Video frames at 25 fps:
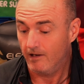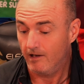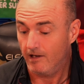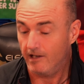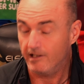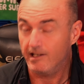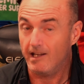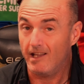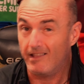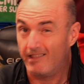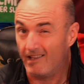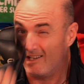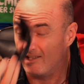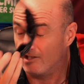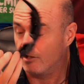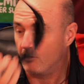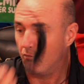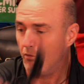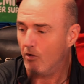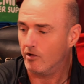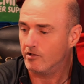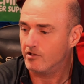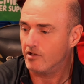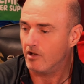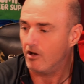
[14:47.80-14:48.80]
yeah, these are the
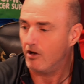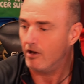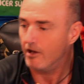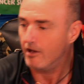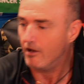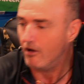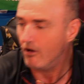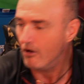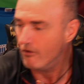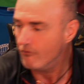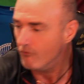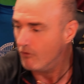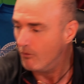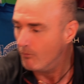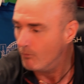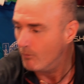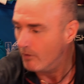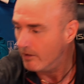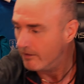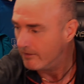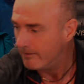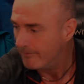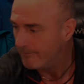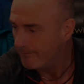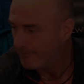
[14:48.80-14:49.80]
ones that I run
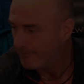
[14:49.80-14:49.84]
with.